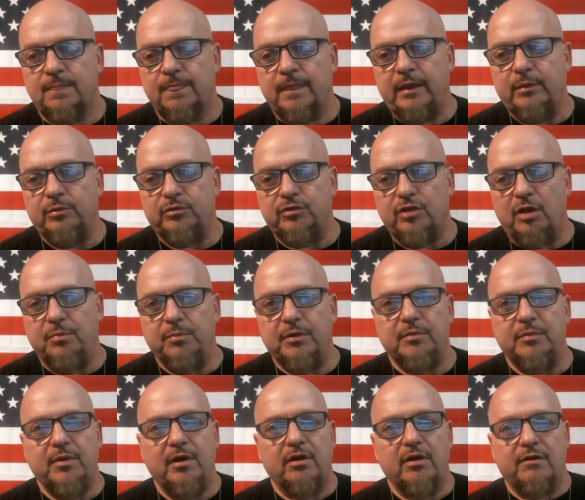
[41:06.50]
it was called Mid
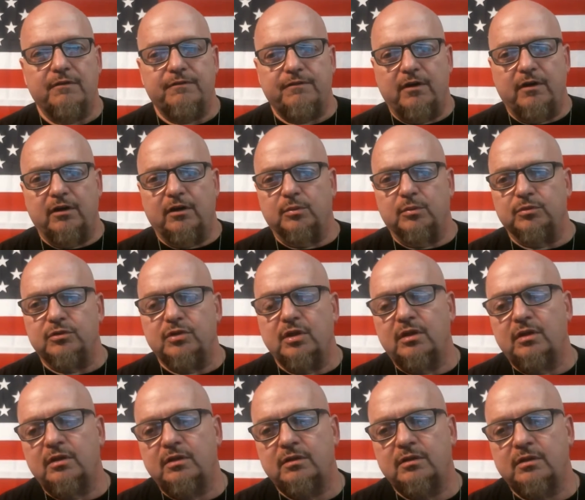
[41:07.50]
America Farms,
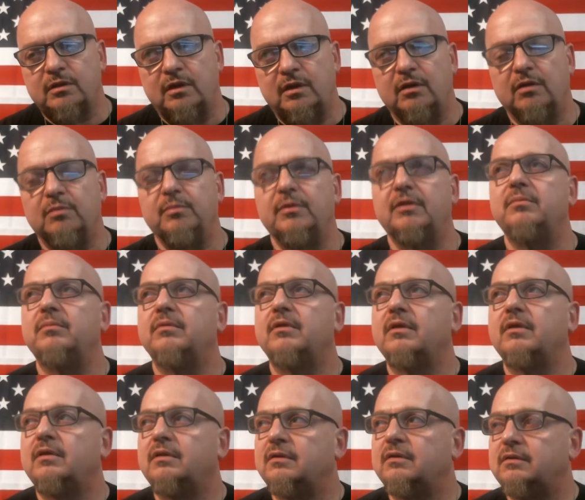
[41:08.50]
or Mid
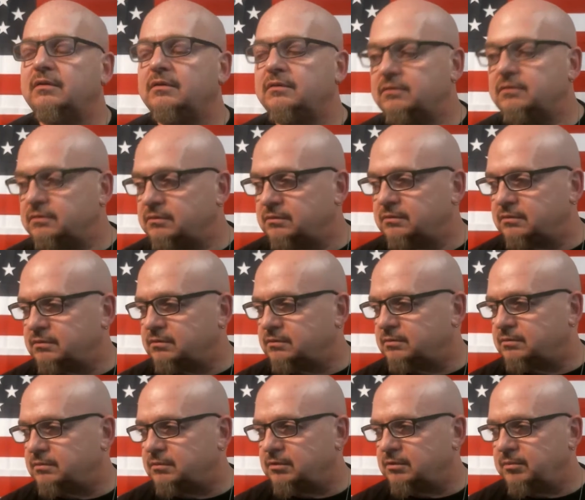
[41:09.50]

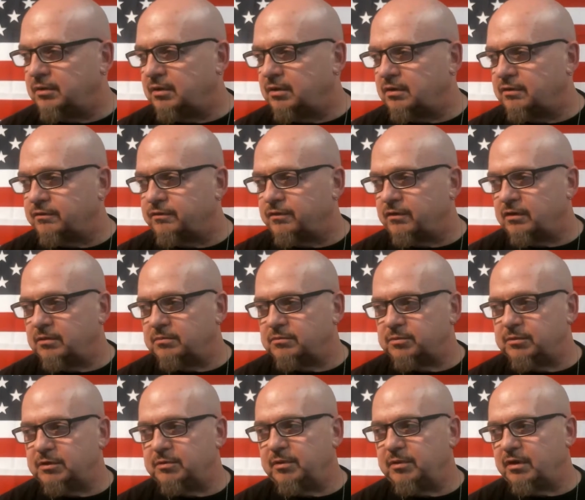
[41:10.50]
America Farms,
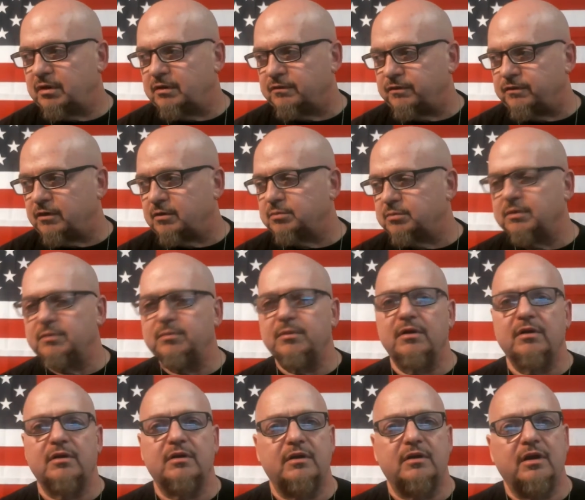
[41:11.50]
Mid America Farms, Mid
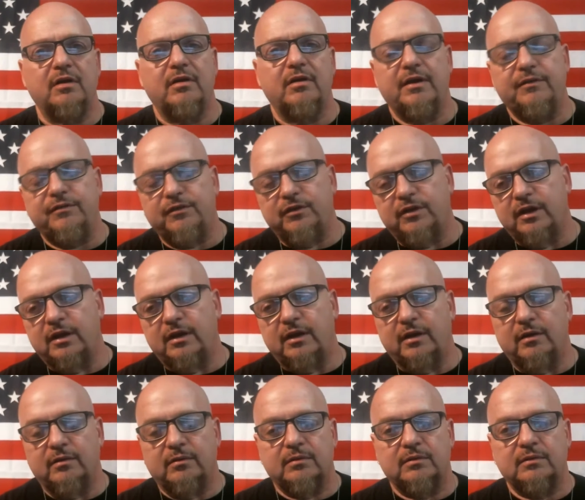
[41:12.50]
America Dairy. I forget
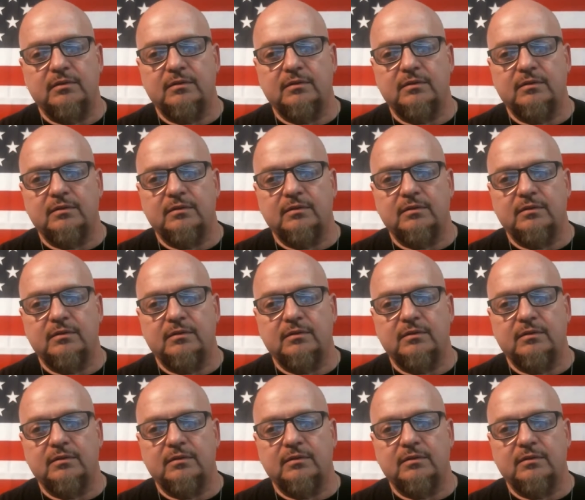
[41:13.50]
now.